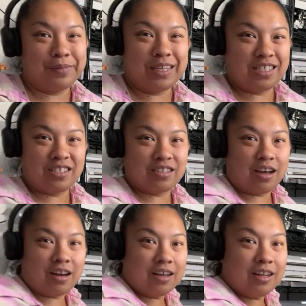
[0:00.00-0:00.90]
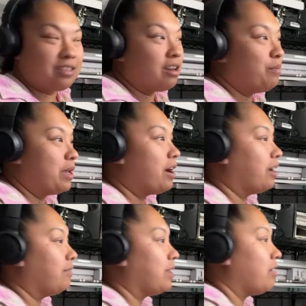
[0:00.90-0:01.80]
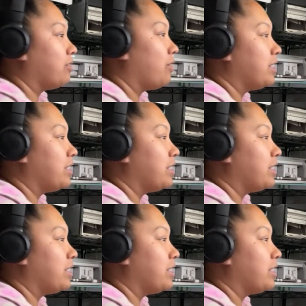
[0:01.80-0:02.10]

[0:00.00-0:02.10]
Let's just cut it. It's going to be kind of loud though.